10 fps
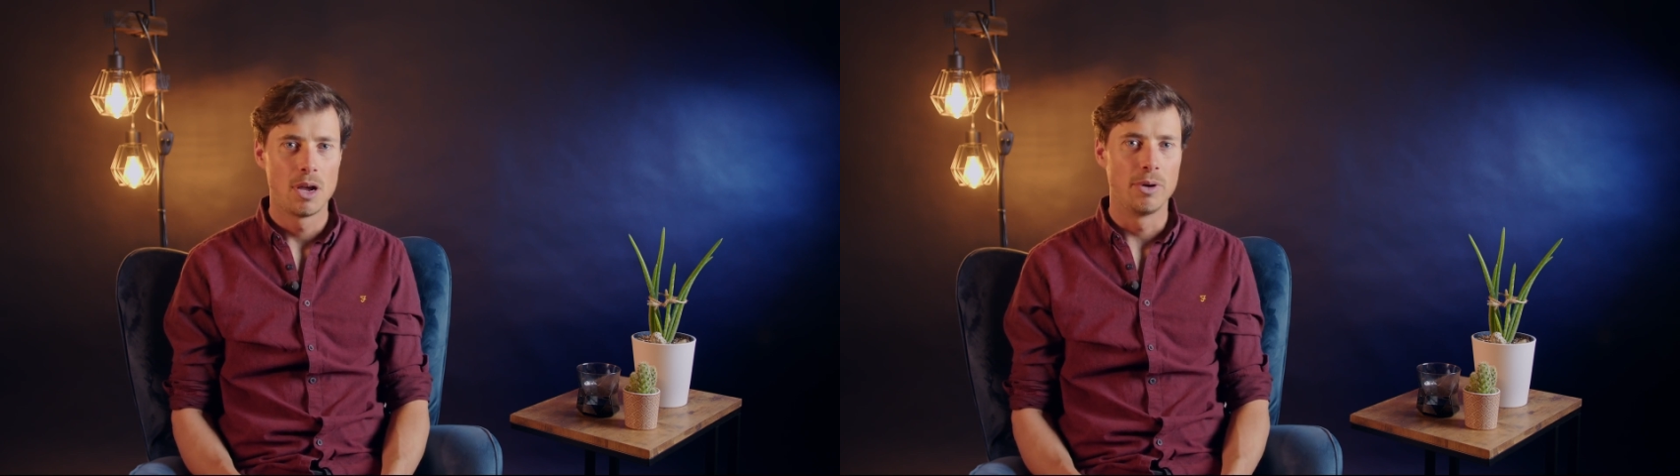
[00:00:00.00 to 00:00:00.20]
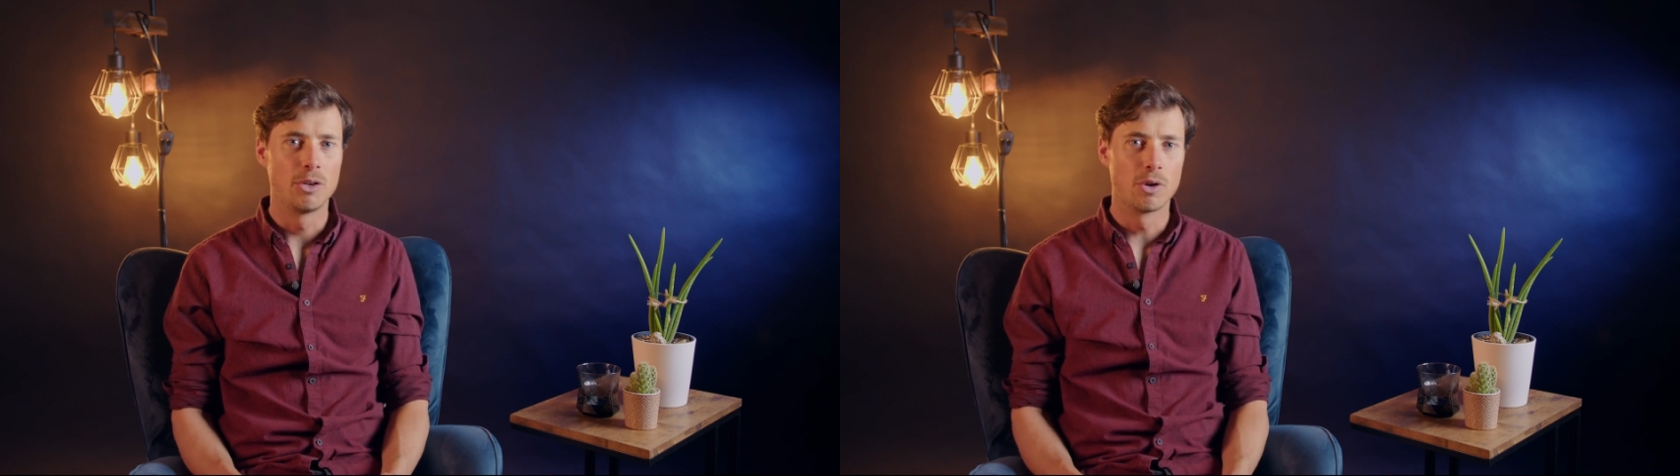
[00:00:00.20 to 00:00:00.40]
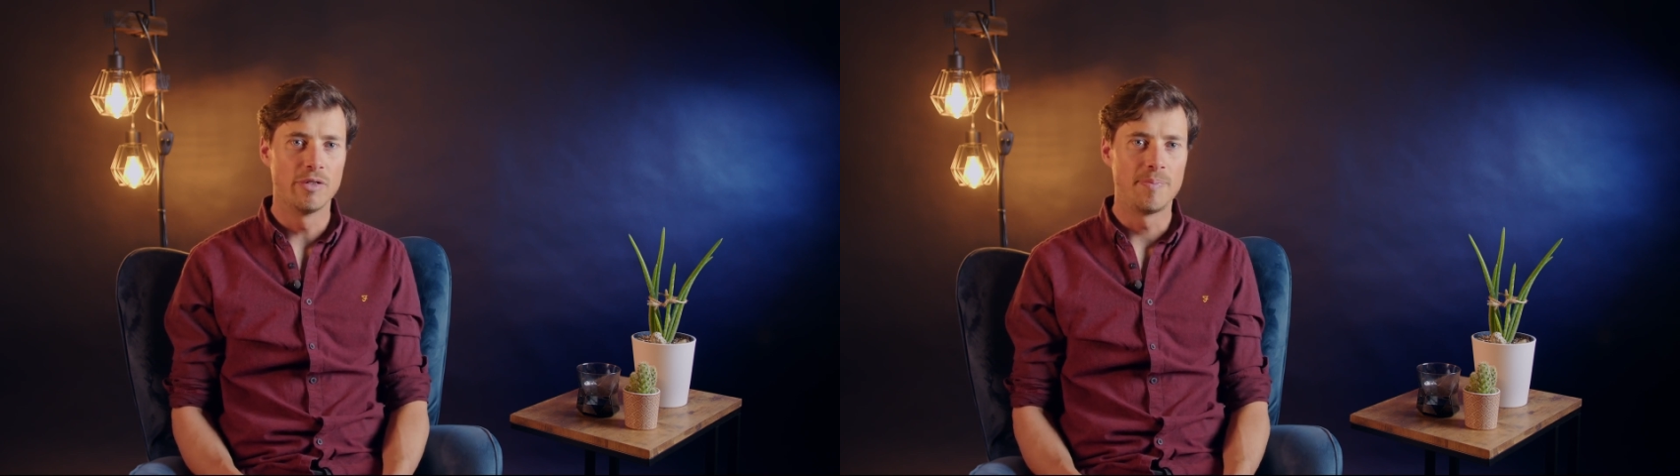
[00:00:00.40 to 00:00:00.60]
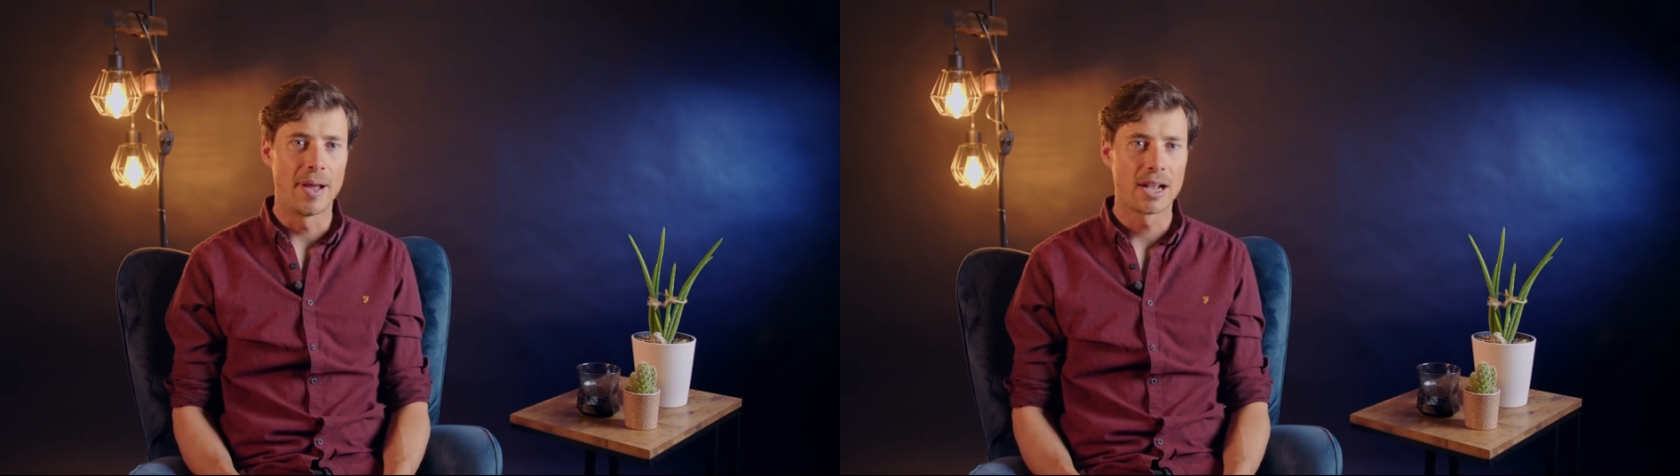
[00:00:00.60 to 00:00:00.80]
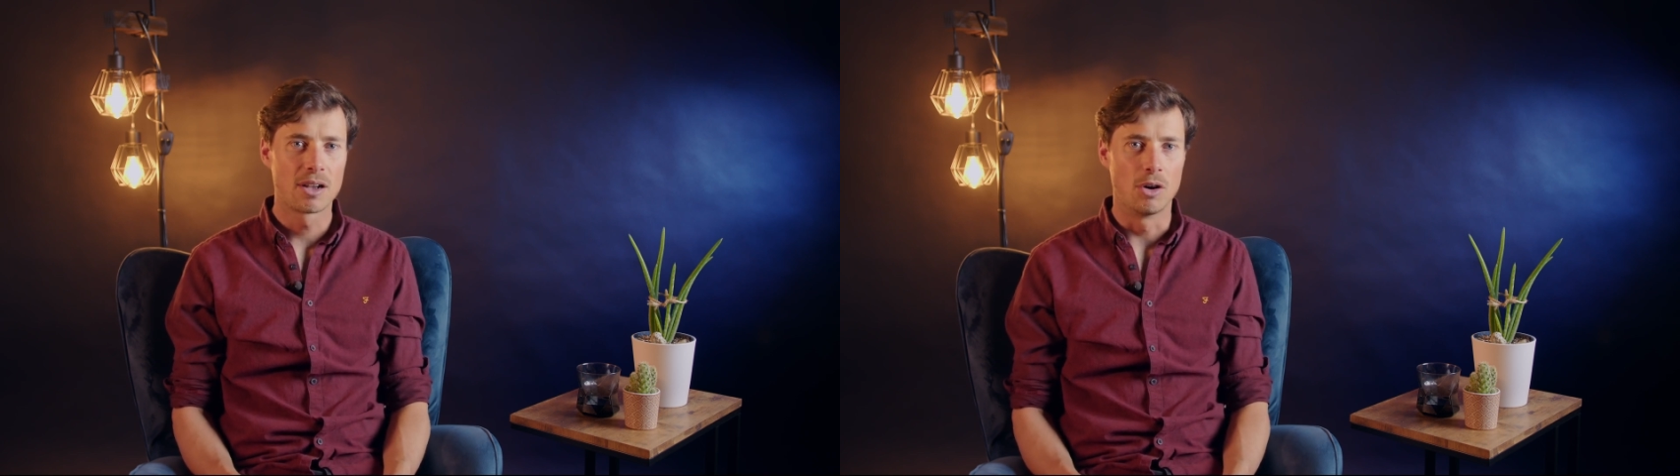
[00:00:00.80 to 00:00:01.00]
we drove
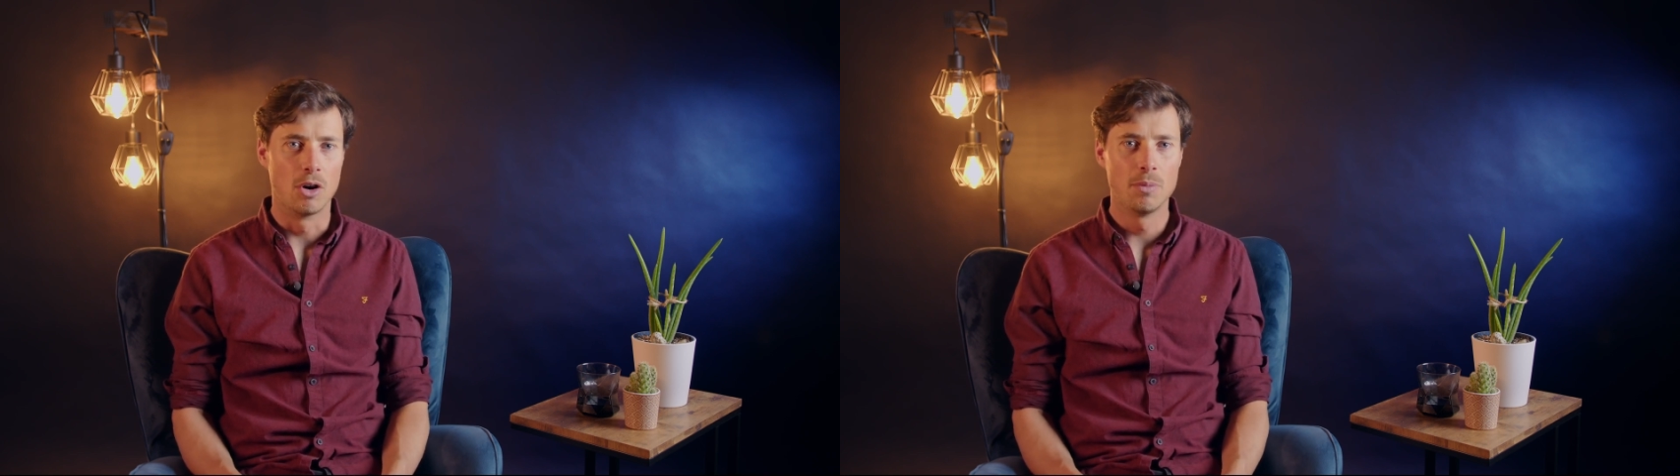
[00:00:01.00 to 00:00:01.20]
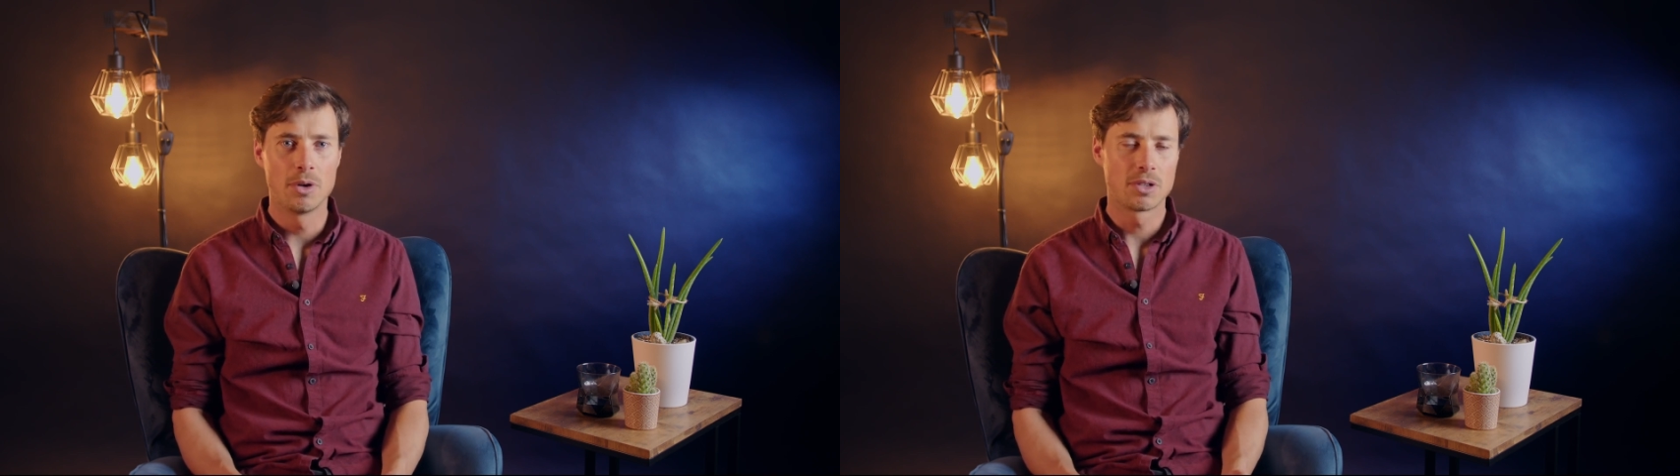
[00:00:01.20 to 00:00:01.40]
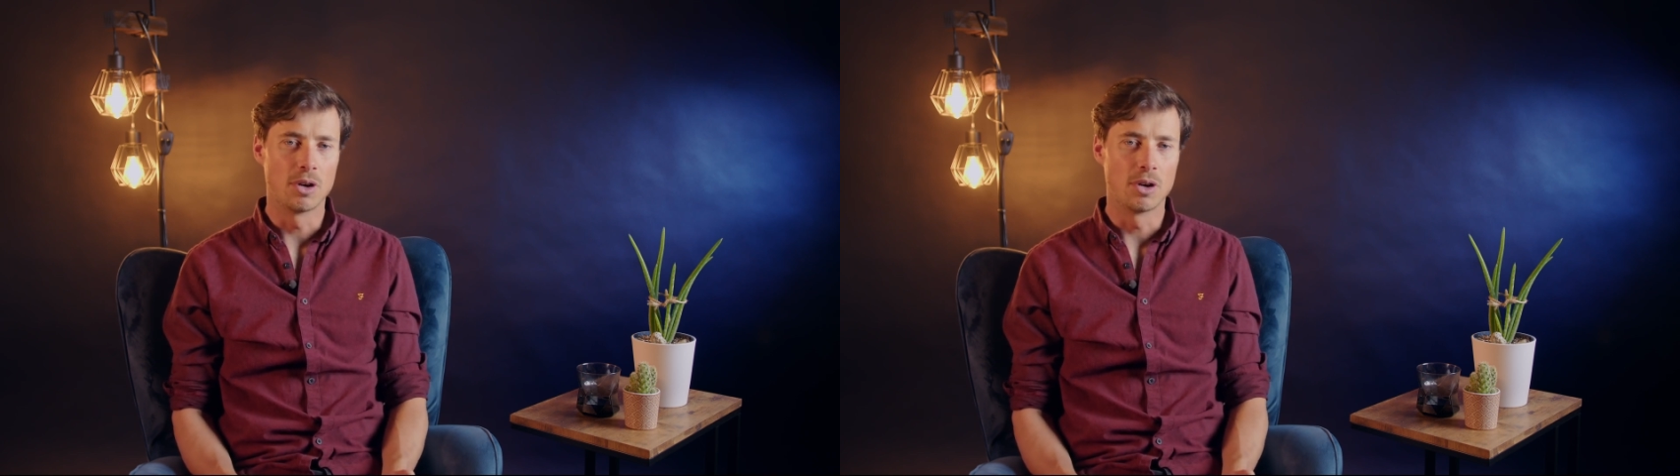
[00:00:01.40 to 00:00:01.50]
back almost